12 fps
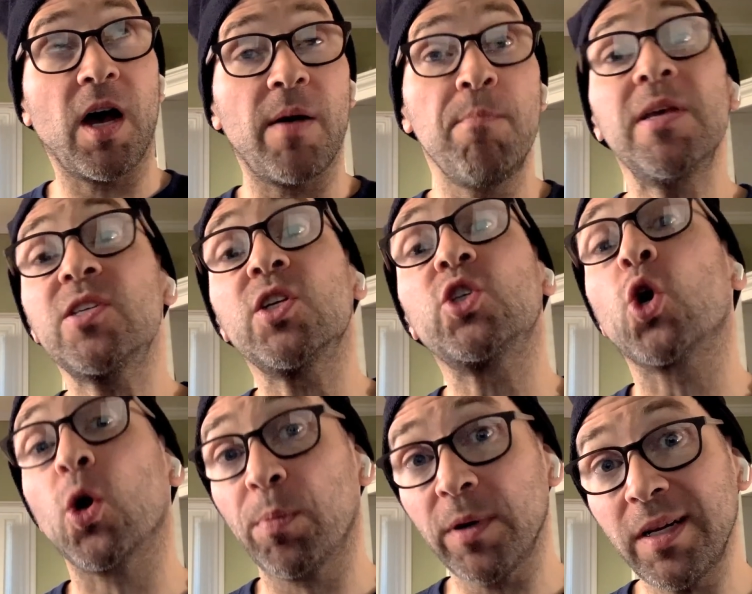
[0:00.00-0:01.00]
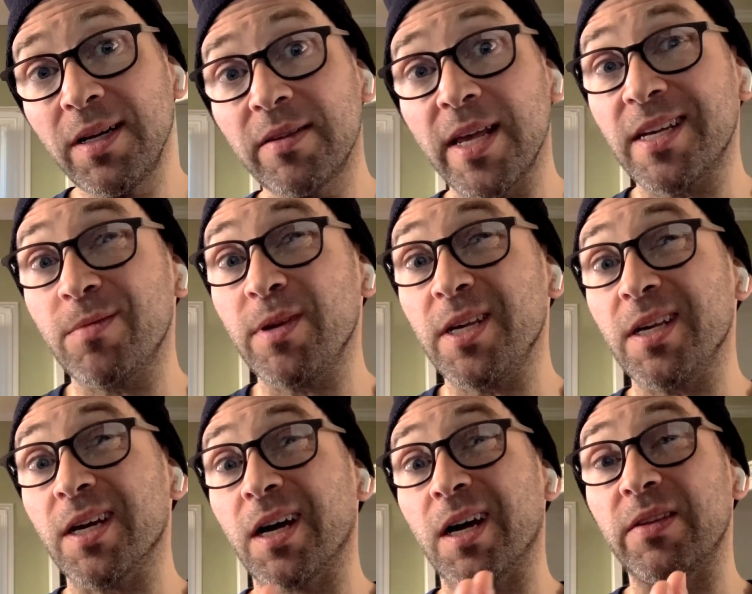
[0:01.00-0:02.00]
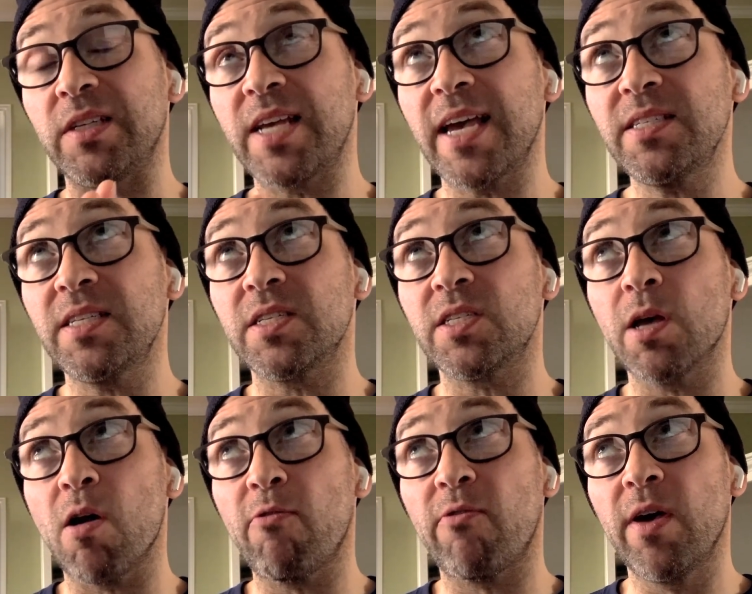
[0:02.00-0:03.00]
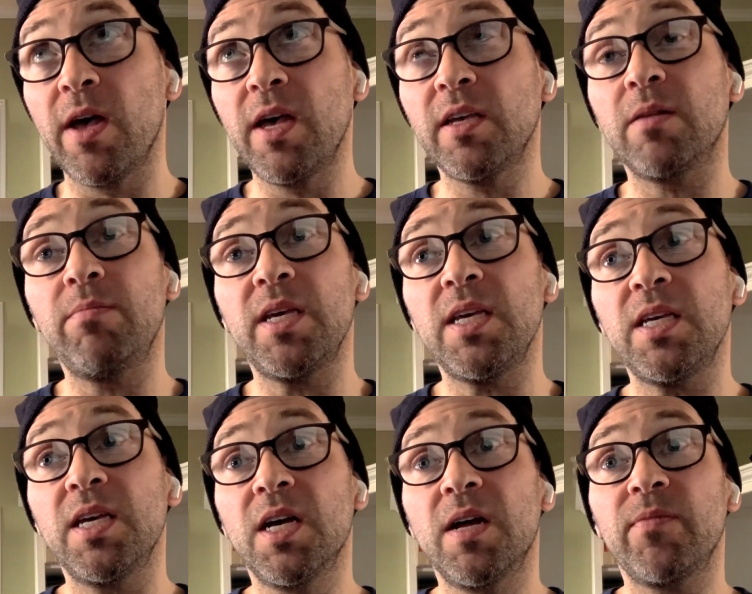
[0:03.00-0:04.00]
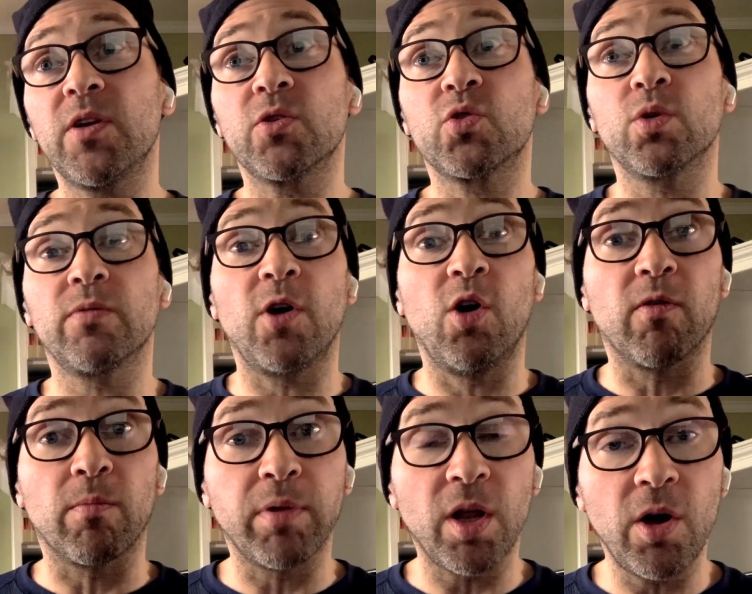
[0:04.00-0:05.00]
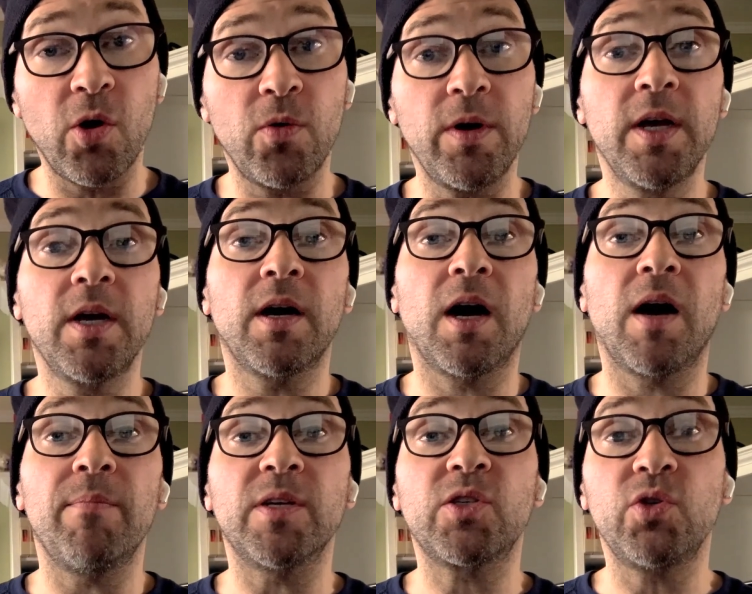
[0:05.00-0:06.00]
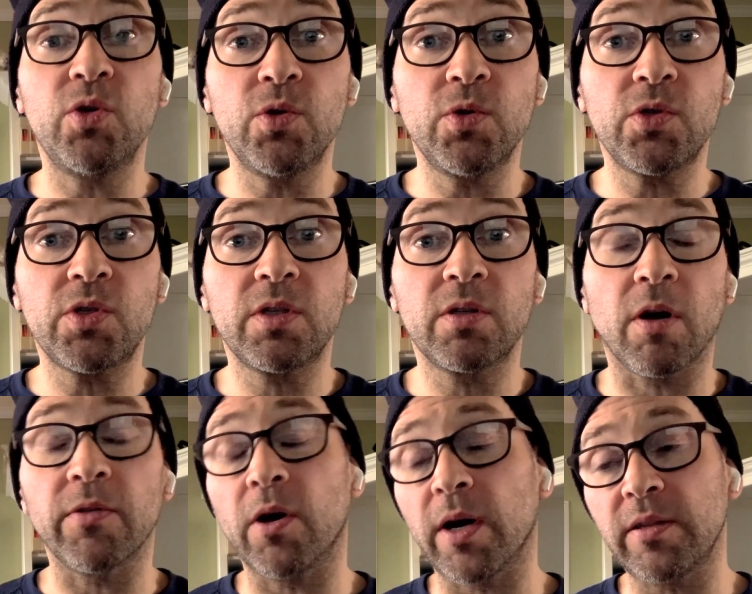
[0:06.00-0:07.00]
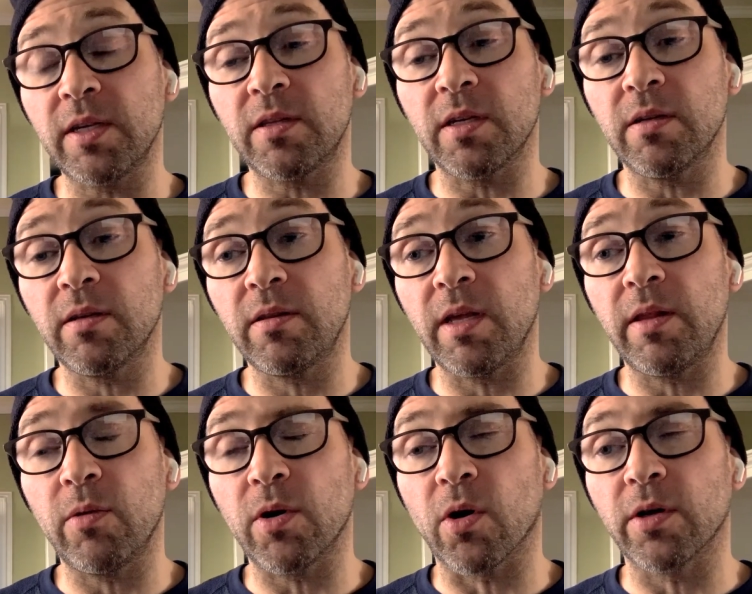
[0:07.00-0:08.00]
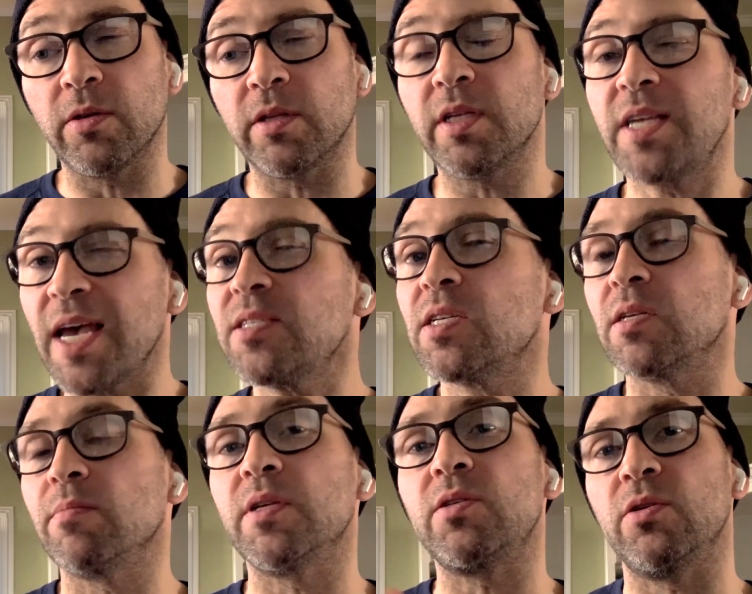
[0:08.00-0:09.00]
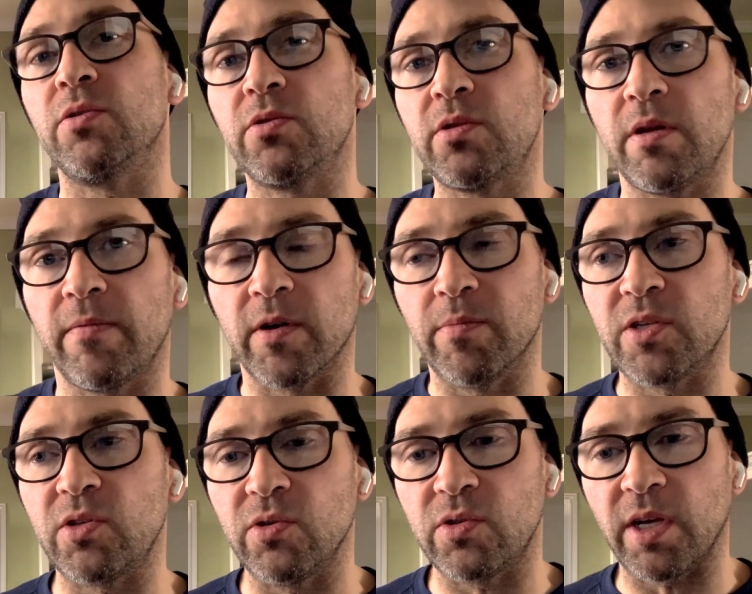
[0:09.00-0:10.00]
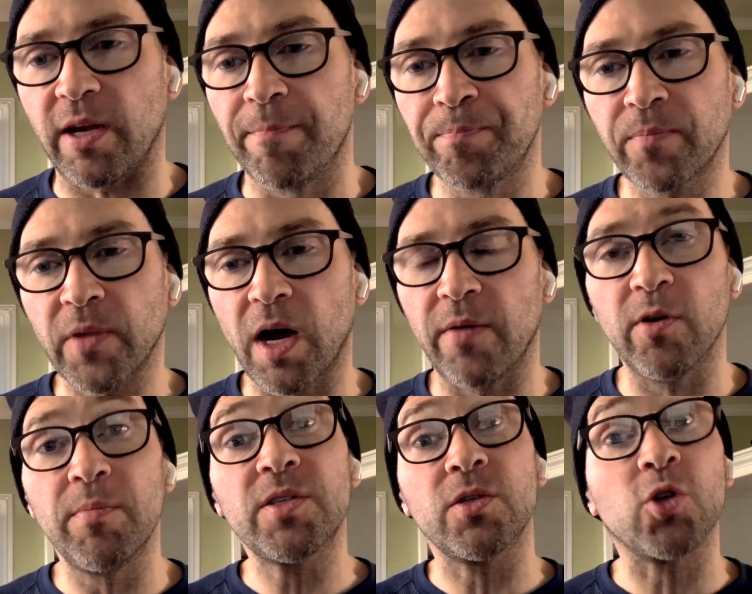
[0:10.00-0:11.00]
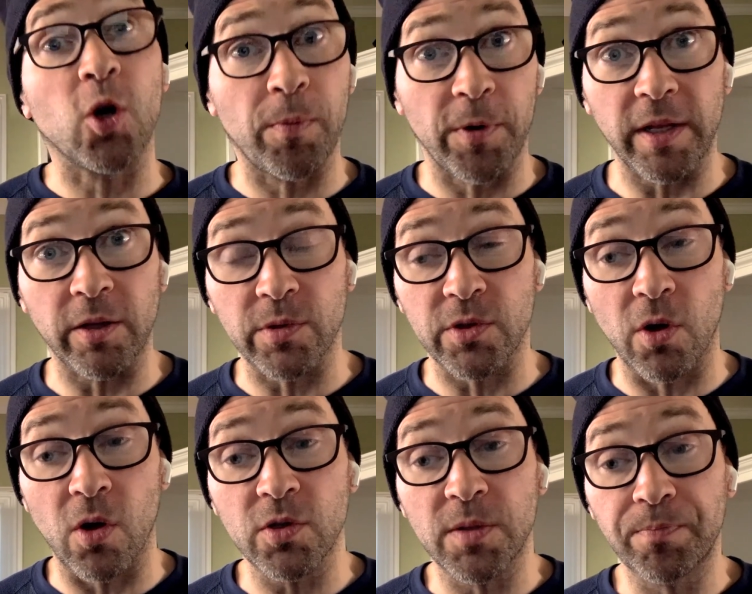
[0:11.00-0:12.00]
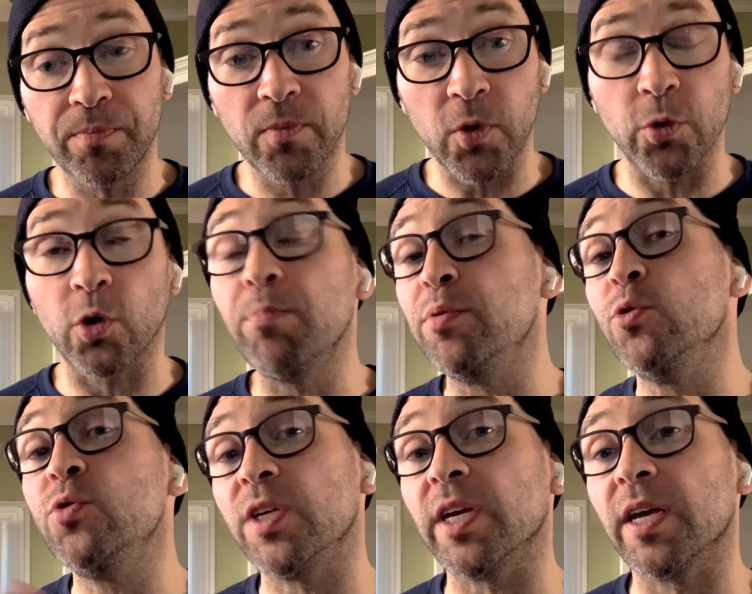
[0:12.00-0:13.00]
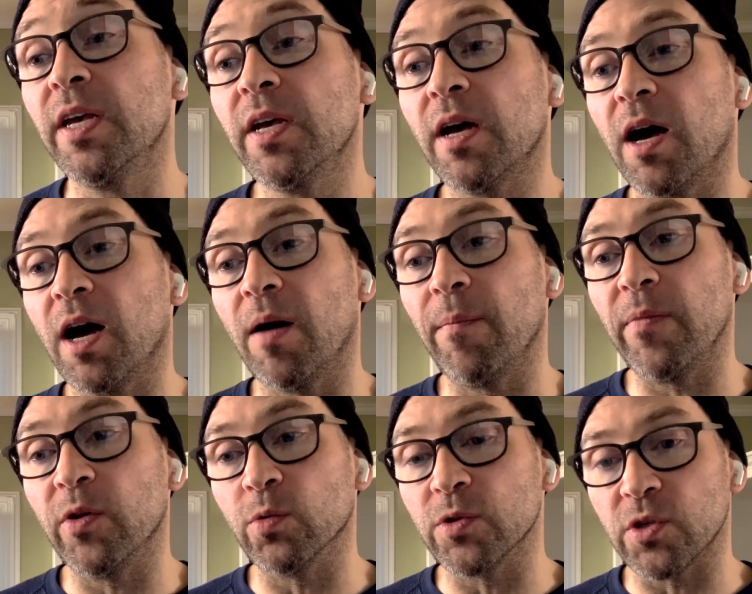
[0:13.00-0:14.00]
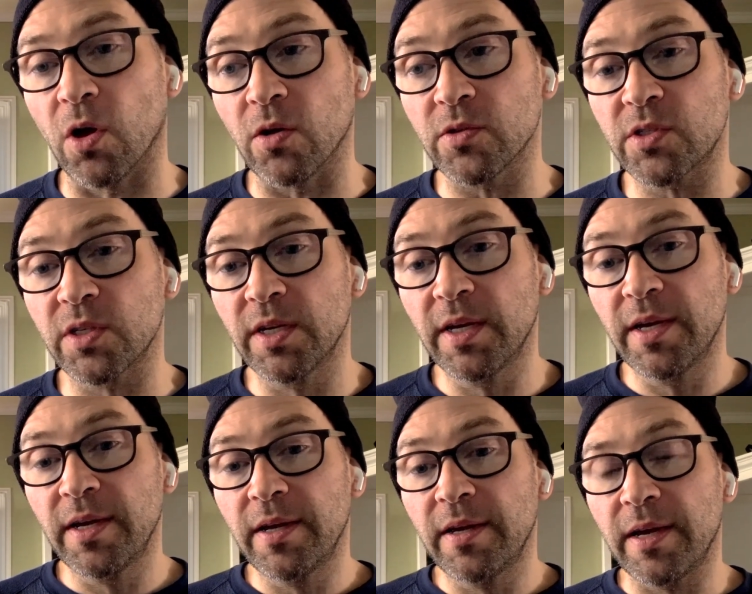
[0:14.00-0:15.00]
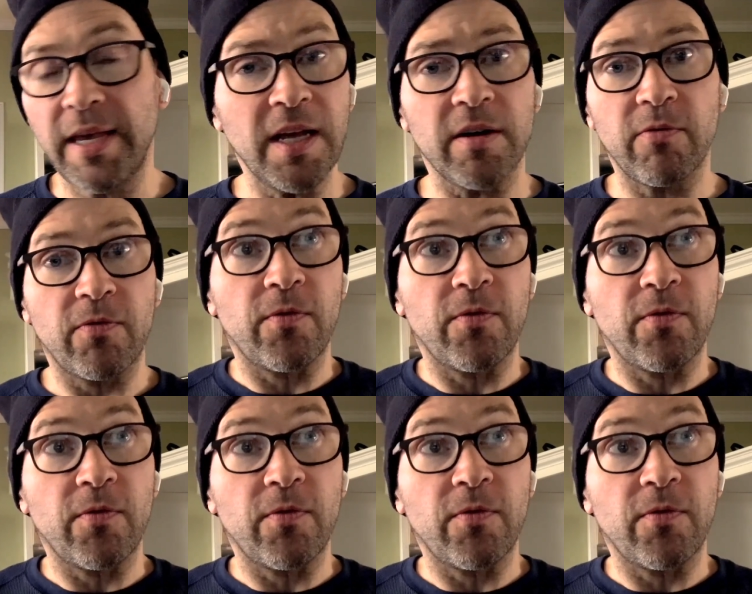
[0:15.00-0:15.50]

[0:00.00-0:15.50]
misinterpreted. They can be, the test itself can be, sort of overblown, misused. Although I think that they would argue that the test isn't misused. They're they're misinterpreting the results, or they're abusing the results. Again,